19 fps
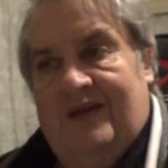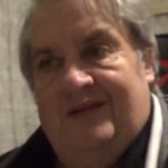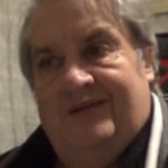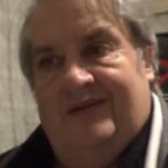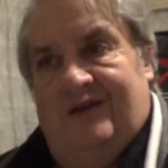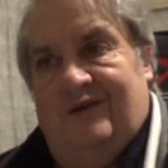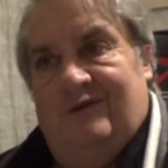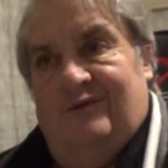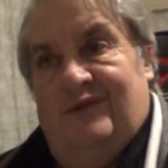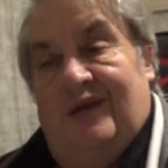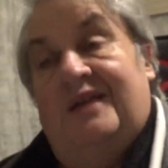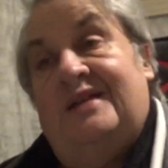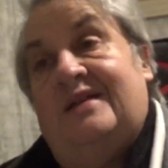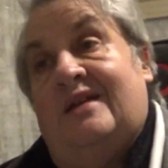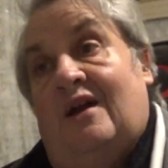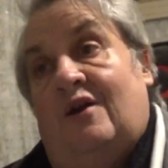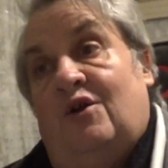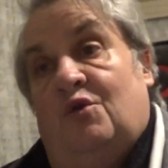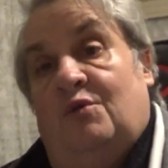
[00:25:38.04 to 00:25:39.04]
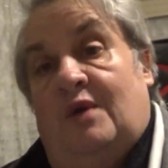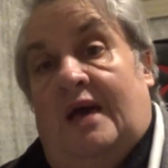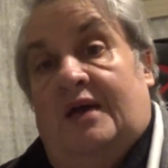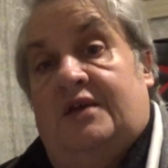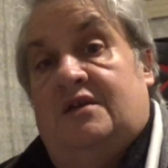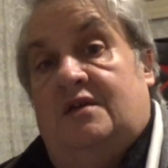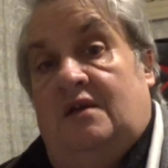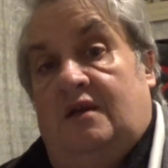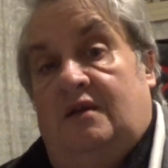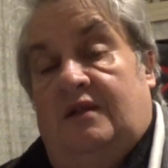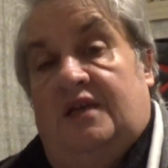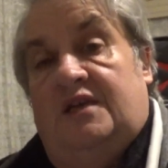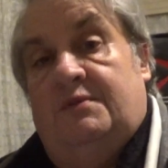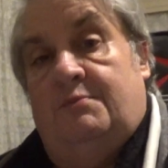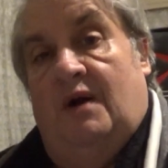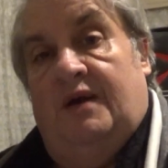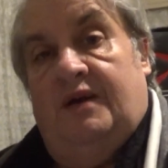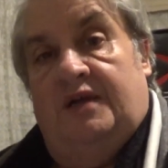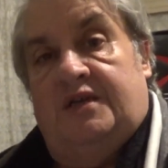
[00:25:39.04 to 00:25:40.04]
So that's going to actually,
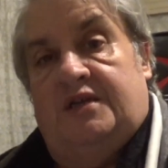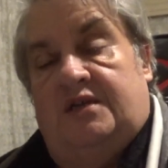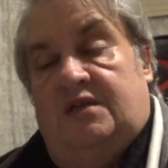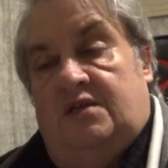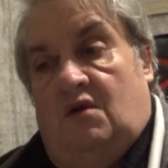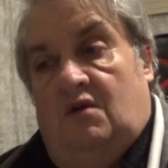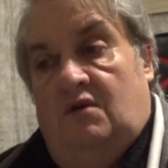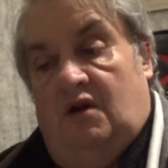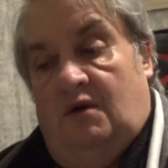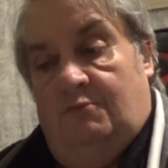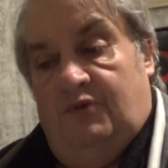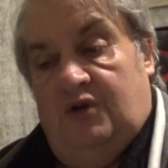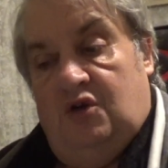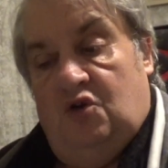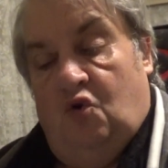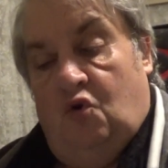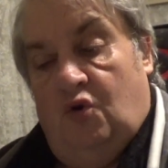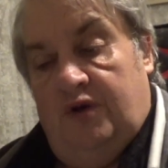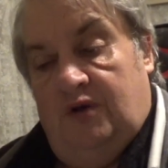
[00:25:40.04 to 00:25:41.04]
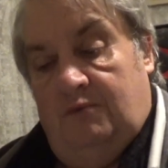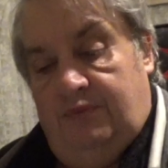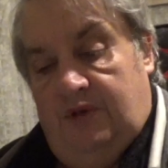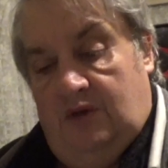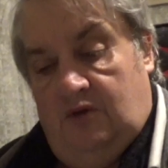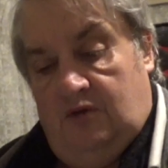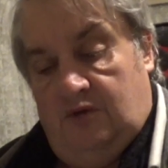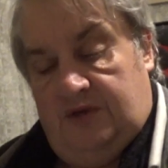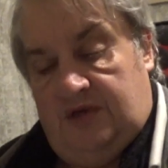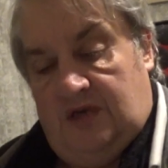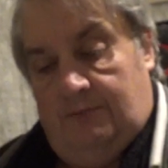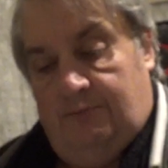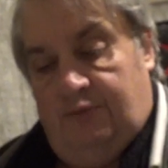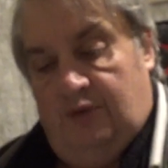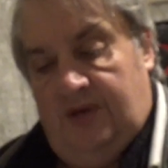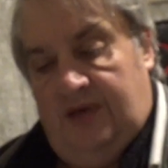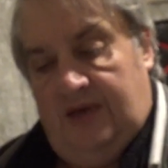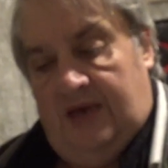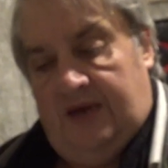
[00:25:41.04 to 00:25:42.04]
that's my next song I'm recording, because I'm
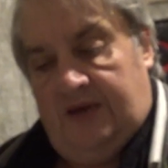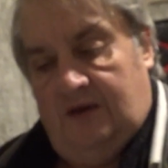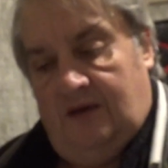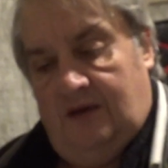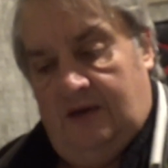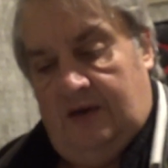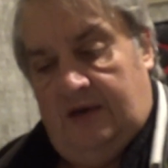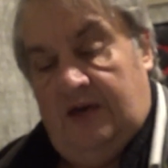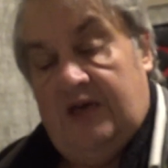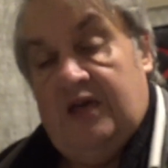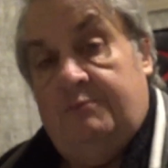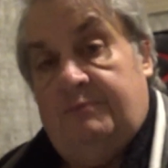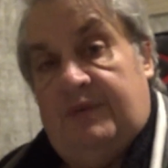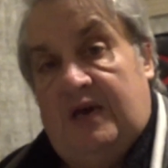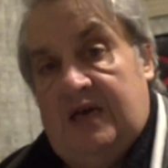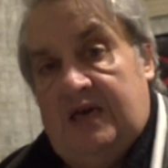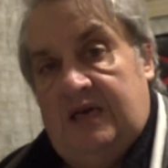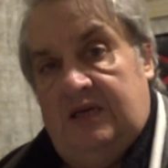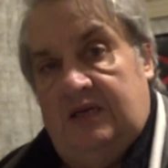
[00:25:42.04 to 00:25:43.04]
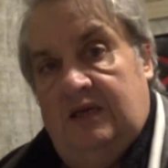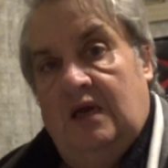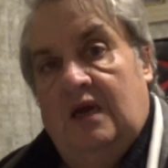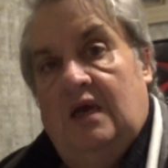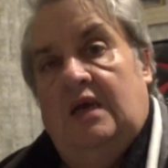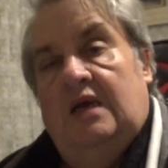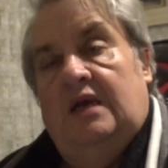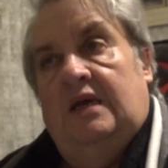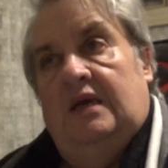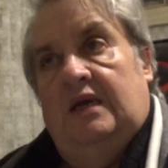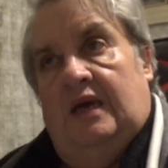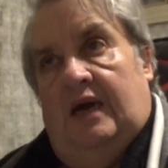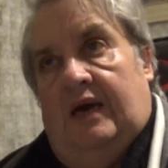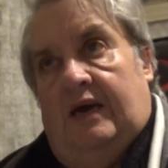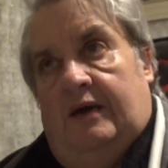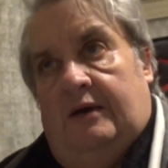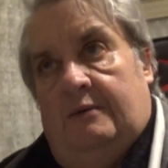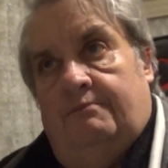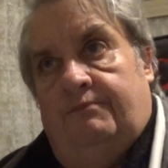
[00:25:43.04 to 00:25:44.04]
putting out an EP
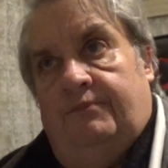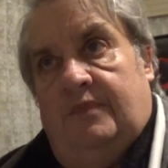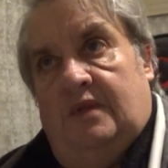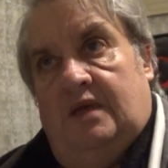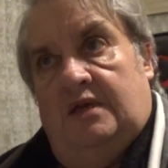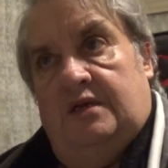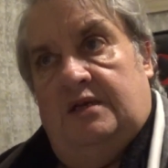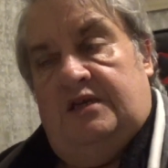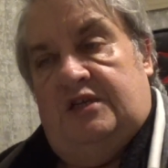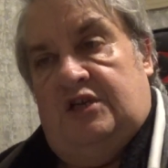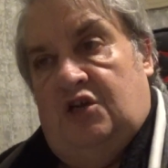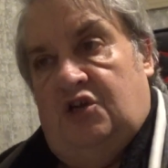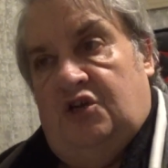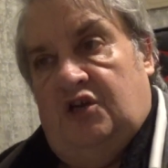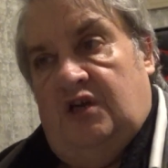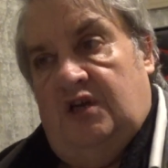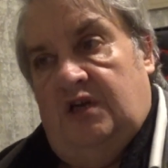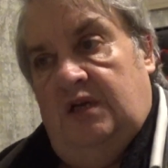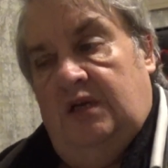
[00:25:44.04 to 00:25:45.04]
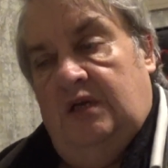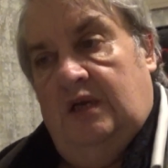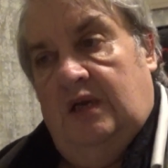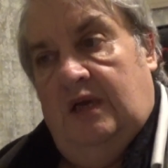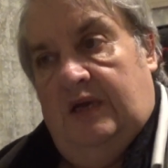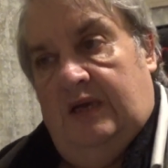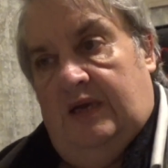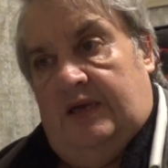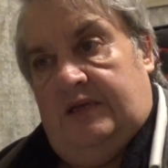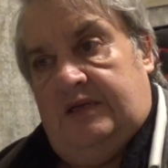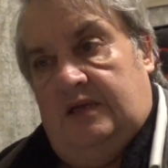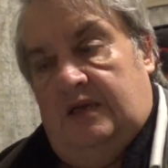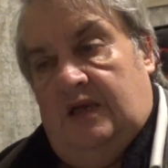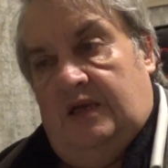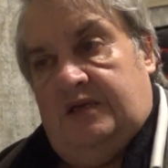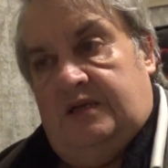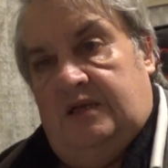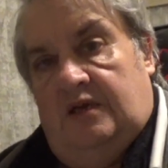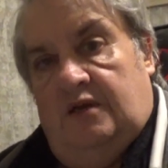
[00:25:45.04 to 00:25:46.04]
CD. It's an
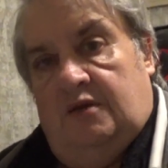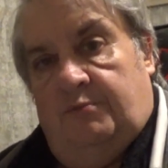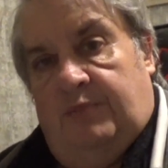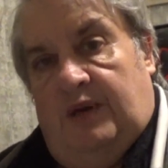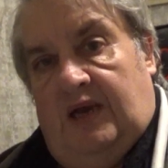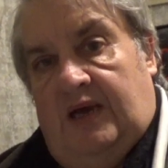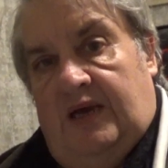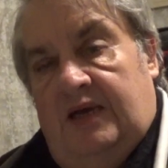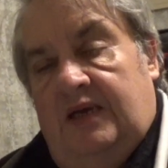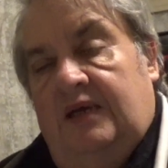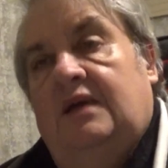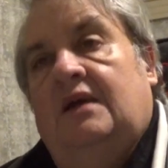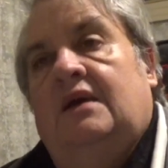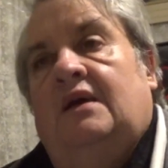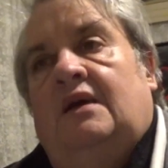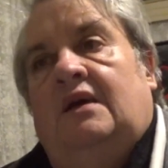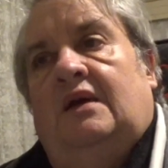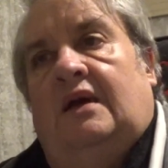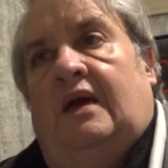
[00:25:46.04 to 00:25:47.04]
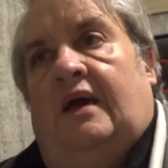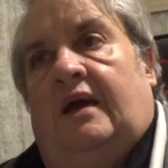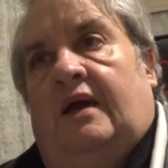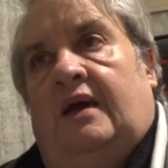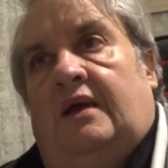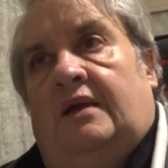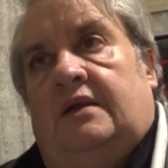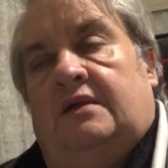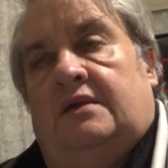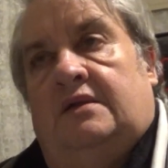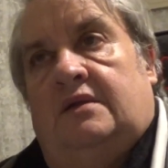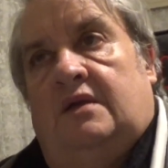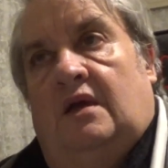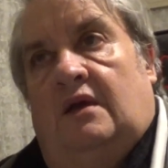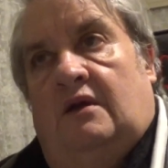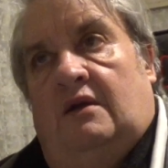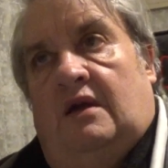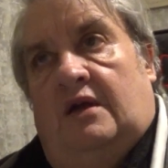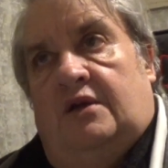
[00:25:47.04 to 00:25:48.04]
extended play. And
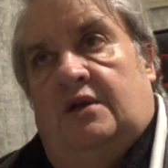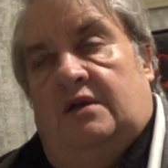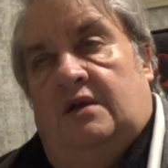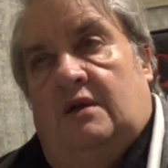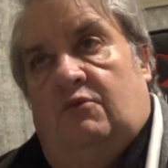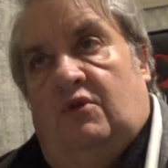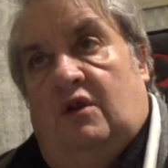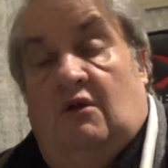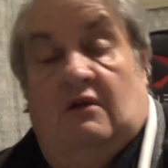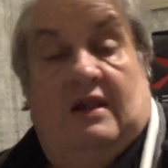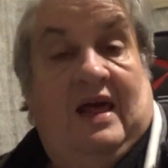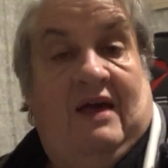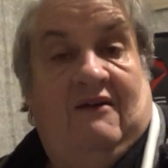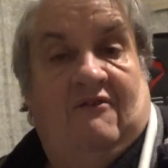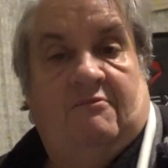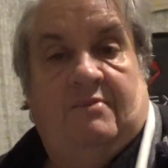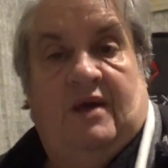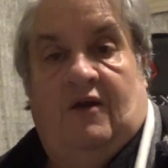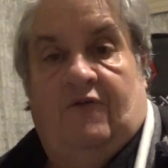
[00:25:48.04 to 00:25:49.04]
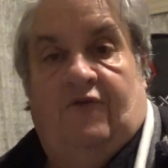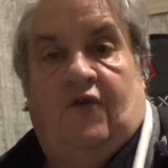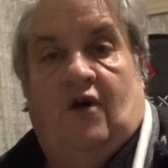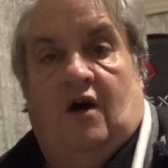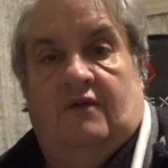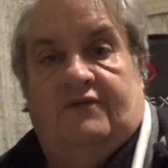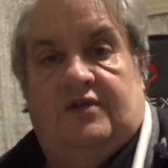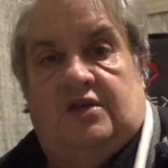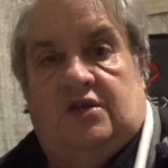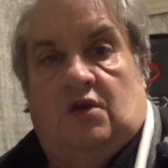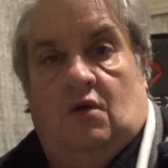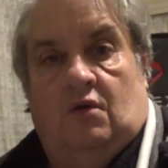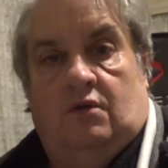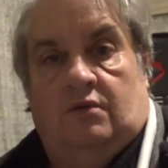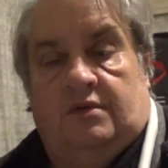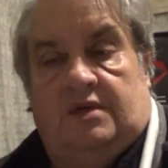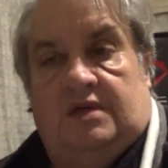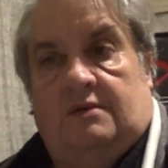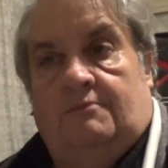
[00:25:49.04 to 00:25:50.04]
we'll have about 5
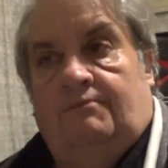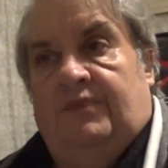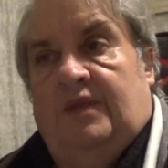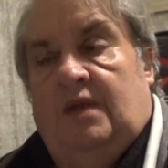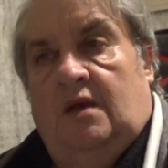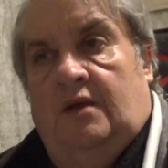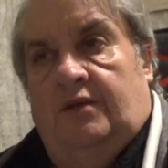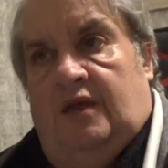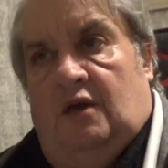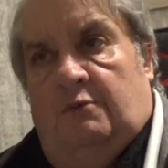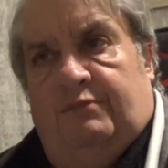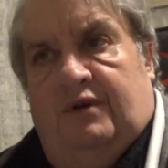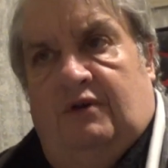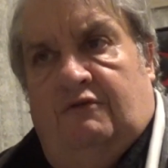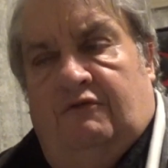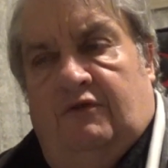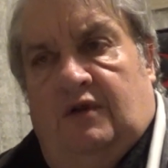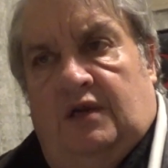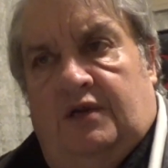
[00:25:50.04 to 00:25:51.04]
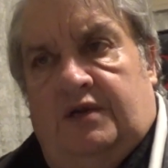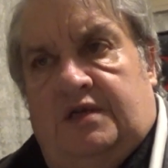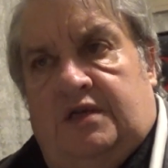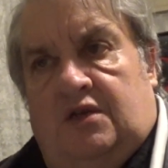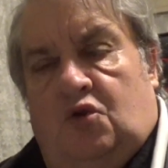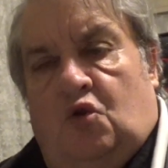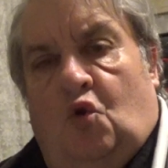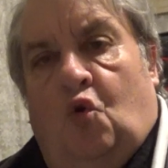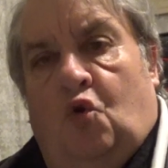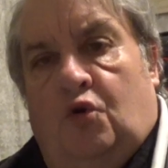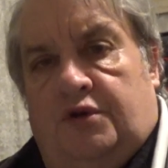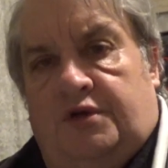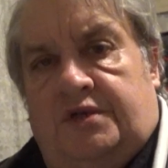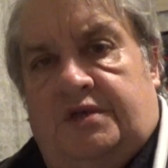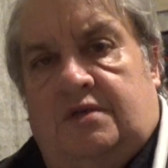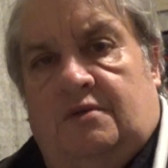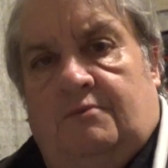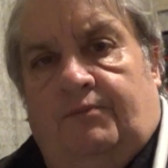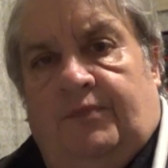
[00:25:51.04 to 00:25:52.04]
songs that'll be released in
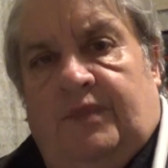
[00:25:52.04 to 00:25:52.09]
August.